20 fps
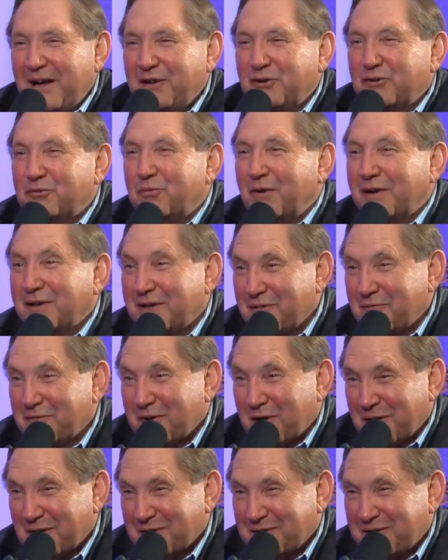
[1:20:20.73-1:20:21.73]
I just want to give you
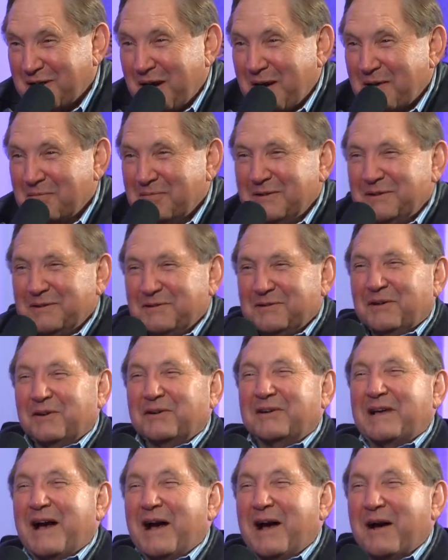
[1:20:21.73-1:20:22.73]
a hard time.
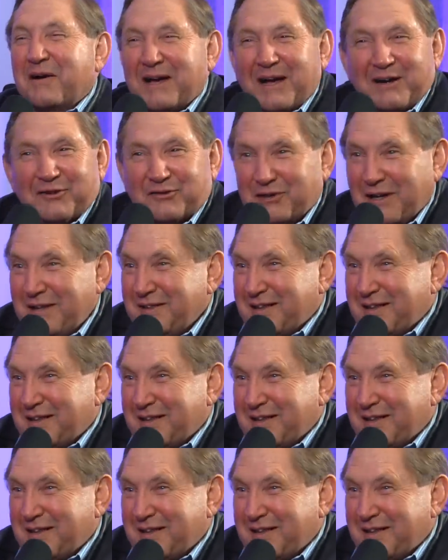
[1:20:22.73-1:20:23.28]
Okay, I've got to say